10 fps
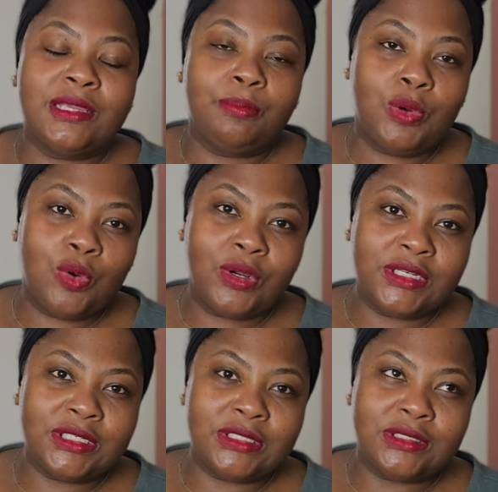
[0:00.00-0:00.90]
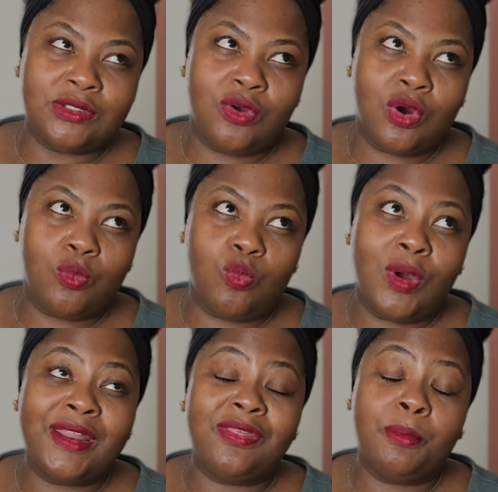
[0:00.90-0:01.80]
important, or
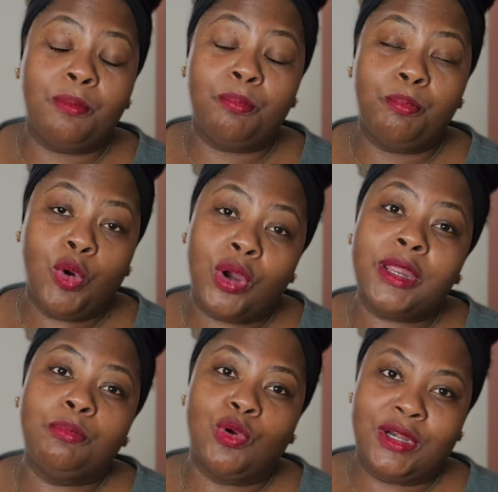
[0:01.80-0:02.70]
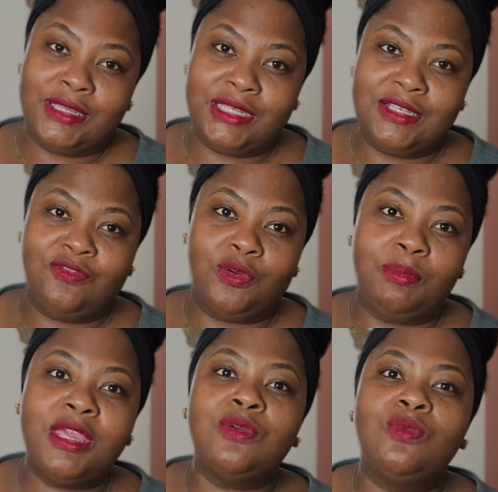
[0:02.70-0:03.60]
one of the more important things for
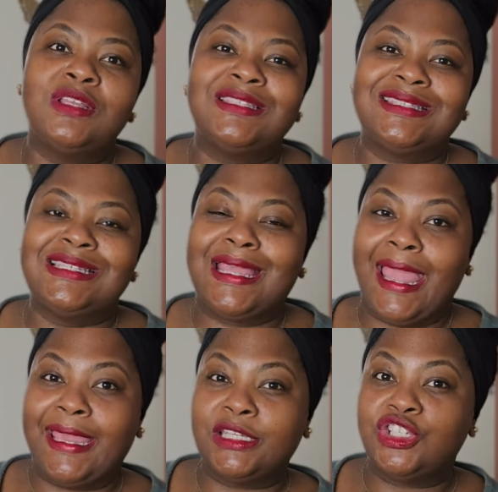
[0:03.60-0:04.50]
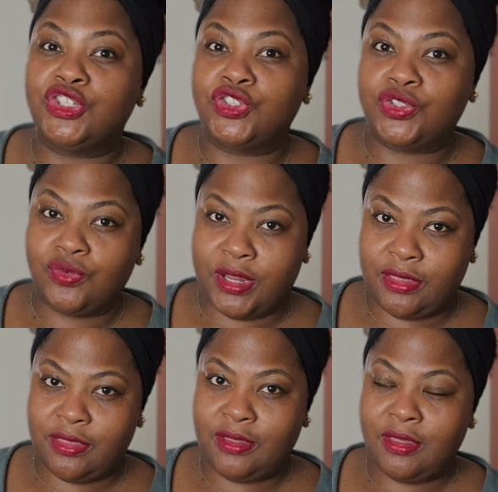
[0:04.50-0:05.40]
me, was to gain
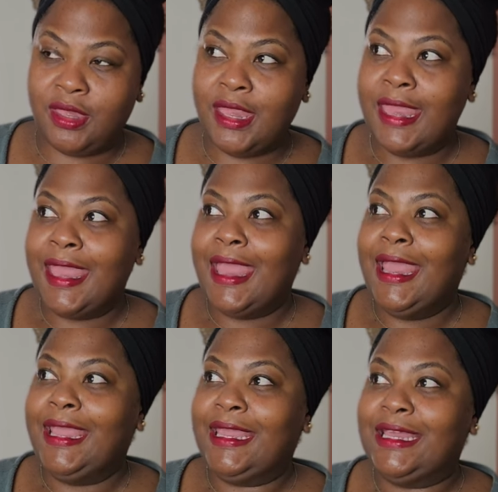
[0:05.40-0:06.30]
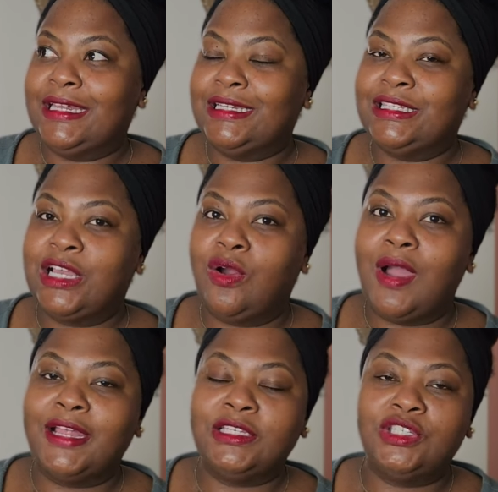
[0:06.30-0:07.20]
strength. And so
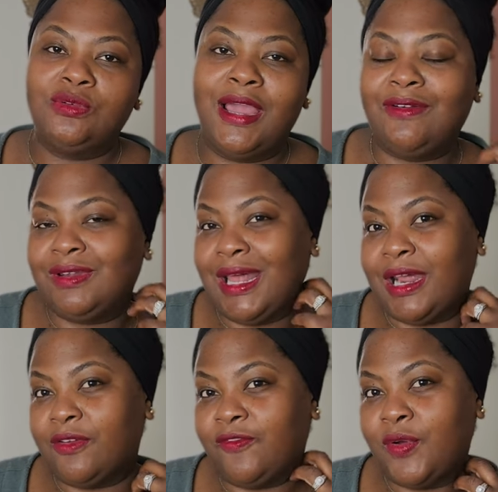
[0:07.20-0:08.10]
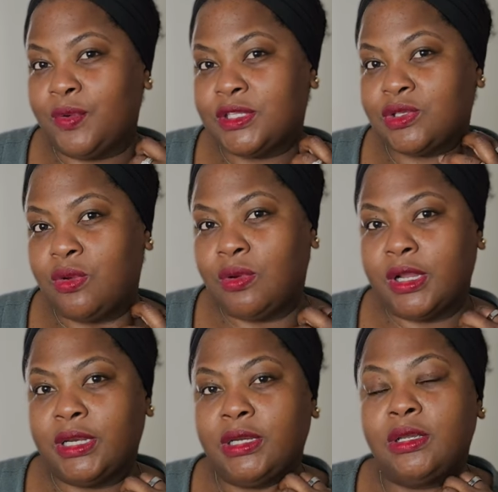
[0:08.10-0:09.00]
I do have a lot of focus
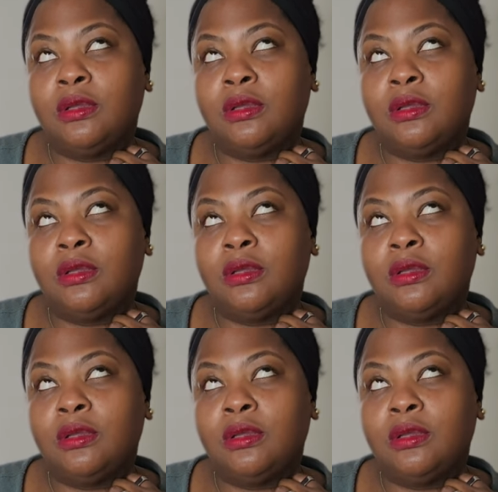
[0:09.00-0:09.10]
on